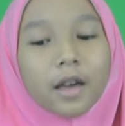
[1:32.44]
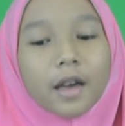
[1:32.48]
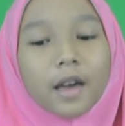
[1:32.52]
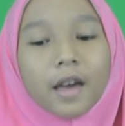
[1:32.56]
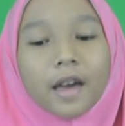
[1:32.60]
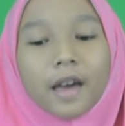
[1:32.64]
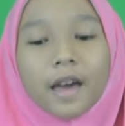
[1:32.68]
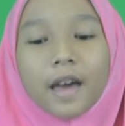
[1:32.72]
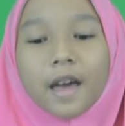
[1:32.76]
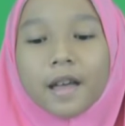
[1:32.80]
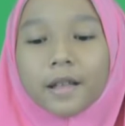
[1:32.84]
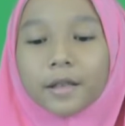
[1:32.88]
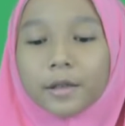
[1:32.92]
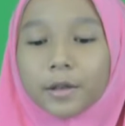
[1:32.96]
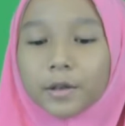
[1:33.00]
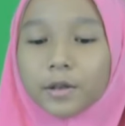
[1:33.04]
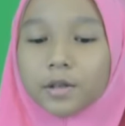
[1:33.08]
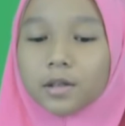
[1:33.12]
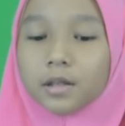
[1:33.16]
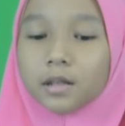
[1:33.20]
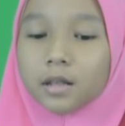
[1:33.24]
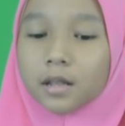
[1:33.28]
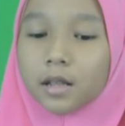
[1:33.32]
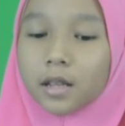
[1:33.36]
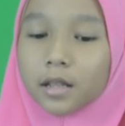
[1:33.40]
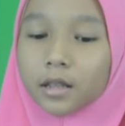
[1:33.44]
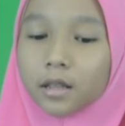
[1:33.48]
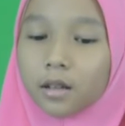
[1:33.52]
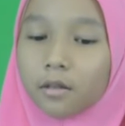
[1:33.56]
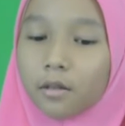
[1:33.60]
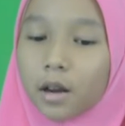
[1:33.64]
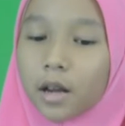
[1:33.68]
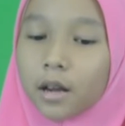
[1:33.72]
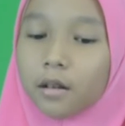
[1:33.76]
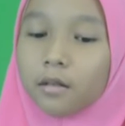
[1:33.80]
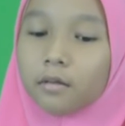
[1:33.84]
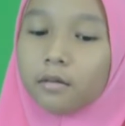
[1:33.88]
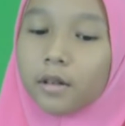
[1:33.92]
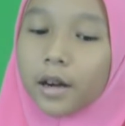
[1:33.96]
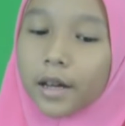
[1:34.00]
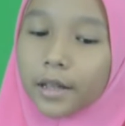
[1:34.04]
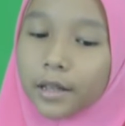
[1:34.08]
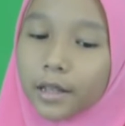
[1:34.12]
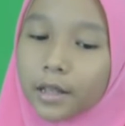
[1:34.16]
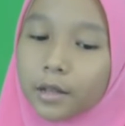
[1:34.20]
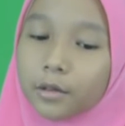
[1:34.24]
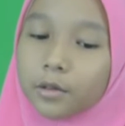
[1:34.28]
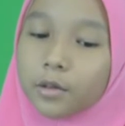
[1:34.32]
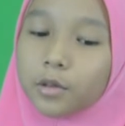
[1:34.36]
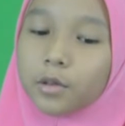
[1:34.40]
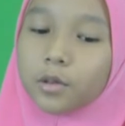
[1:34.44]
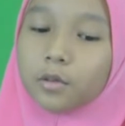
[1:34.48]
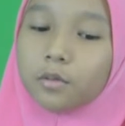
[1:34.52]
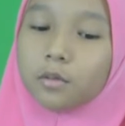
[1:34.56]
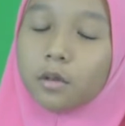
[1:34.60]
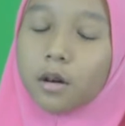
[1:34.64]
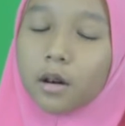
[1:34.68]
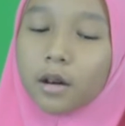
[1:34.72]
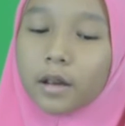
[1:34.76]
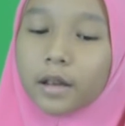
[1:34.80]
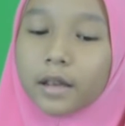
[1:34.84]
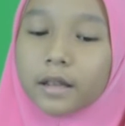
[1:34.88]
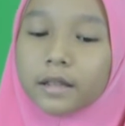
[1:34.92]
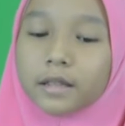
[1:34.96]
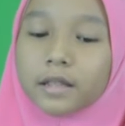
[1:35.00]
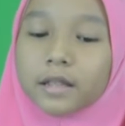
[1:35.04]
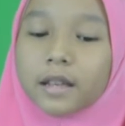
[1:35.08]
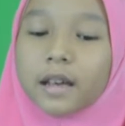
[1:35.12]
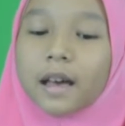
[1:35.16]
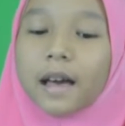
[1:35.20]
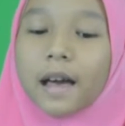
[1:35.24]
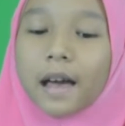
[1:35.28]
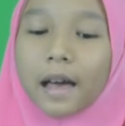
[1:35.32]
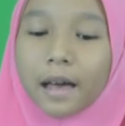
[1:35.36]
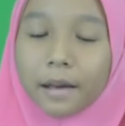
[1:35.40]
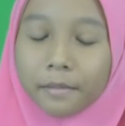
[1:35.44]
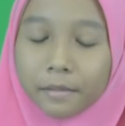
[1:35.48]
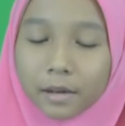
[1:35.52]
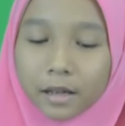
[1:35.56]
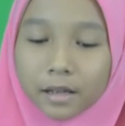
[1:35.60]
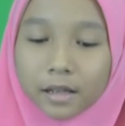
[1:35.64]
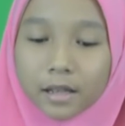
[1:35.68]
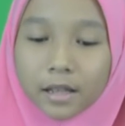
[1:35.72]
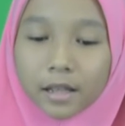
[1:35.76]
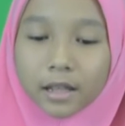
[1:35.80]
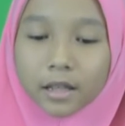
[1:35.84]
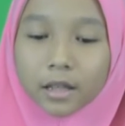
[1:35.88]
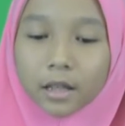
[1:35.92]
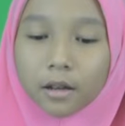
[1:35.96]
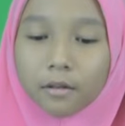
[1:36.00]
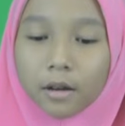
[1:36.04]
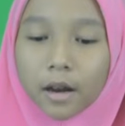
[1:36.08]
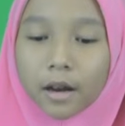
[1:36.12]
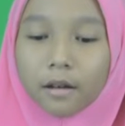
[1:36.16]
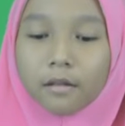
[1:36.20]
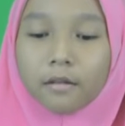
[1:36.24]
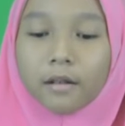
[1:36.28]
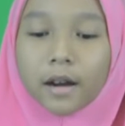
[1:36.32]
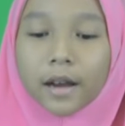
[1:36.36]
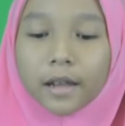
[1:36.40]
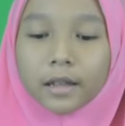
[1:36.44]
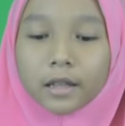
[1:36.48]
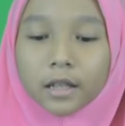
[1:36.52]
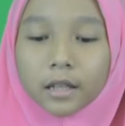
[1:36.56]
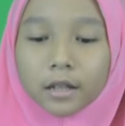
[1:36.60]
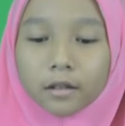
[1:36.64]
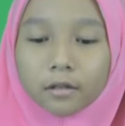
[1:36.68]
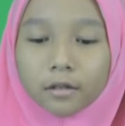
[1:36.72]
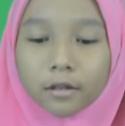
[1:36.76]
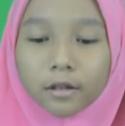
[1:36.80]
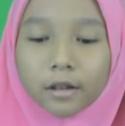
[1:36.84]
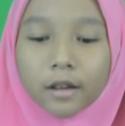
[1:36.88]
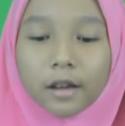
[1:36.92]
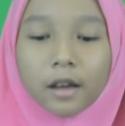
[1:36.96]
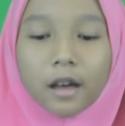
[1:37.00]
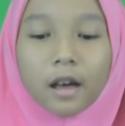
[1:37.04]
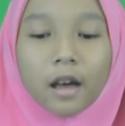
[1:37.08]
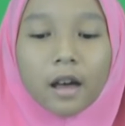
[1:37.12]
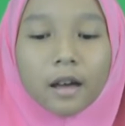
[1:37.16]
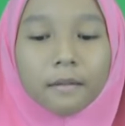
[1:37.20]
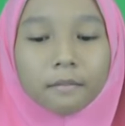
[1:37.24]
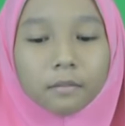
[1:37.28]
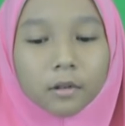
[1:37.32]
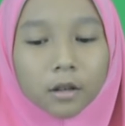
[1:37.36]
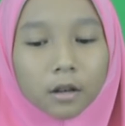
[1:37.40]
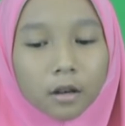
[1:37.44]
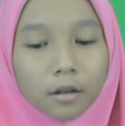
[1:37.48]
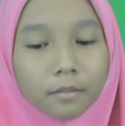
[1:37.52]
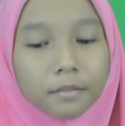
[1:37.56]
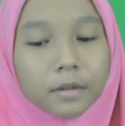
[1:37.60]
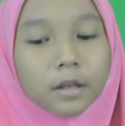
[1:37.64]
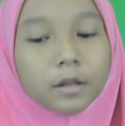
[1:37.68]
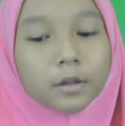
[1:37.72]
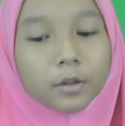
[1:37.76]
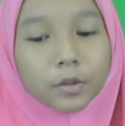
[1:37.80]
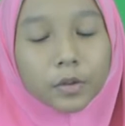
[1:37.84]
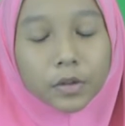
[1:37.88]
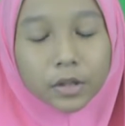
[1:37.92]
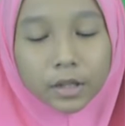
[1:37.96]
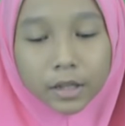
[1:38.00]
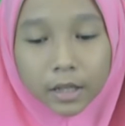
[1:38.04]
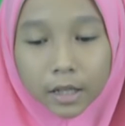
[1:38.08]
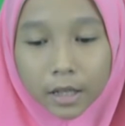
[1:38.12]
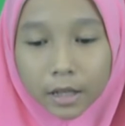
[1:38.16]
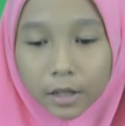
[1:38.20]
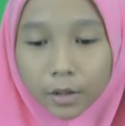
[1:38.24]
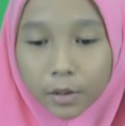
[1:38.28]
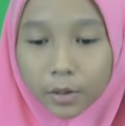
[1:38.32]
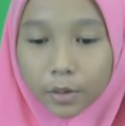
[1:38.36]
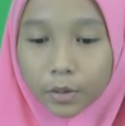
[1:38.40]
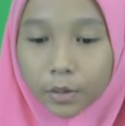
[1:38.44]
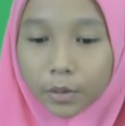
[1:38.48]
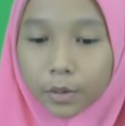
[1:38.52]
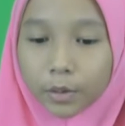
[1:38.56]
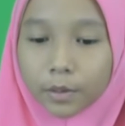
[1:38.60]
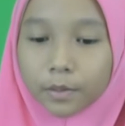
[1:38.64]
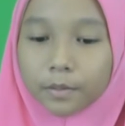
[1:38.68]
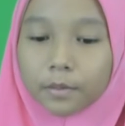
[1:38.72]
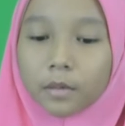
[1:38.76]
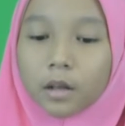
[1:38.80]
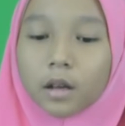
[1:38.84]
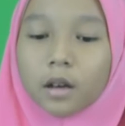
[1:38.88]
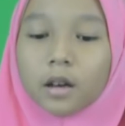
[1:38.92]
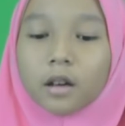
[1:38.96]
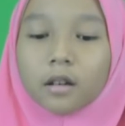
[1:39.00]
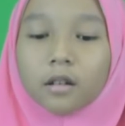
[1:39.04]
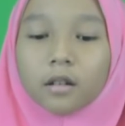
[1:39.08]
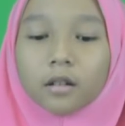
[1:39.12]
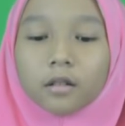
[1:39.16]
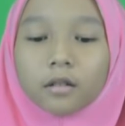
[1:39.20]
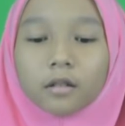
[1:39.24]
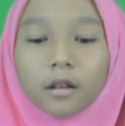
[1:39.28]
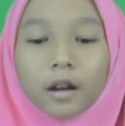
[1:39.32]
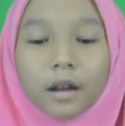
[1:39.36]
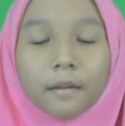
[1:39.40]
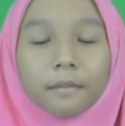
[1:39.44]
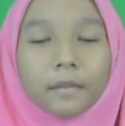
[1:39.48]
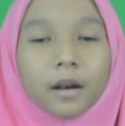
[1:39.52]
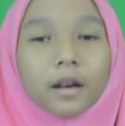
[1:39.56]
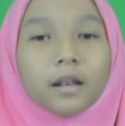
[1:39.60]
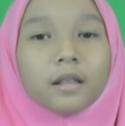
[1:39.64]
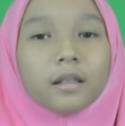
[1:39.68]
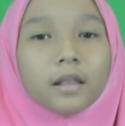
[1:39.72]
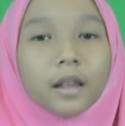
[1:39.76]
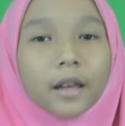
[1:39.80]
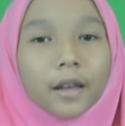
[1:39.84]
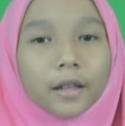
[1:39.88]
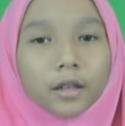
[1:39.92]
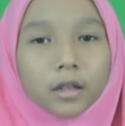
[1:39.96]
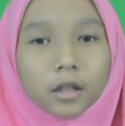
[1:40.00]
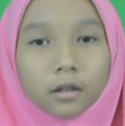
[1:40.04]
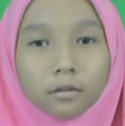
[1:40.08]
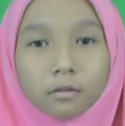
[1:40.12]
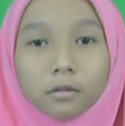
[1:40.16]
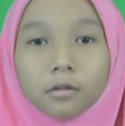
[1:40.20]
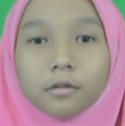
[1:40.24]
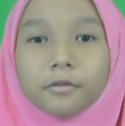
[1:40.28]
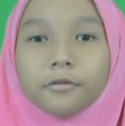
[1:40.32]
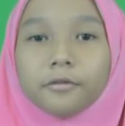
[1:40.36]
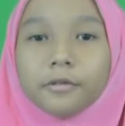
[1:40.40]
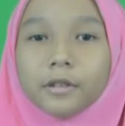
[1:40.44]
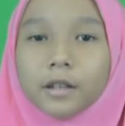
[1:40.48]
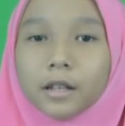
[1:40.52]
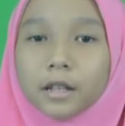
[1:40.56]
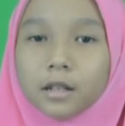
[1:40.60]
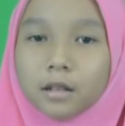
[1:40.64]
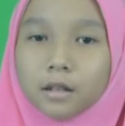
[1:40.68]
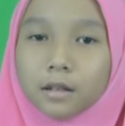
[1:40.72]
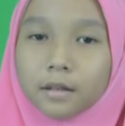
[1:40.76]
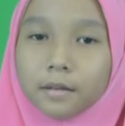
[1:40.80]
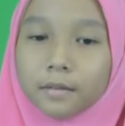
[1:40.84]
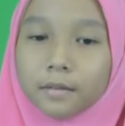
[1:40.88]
and use Little Red Riding Hood voice. "I'm a Little Red Riding Hood. I'm coming to see you." Her grandma let the wolf in.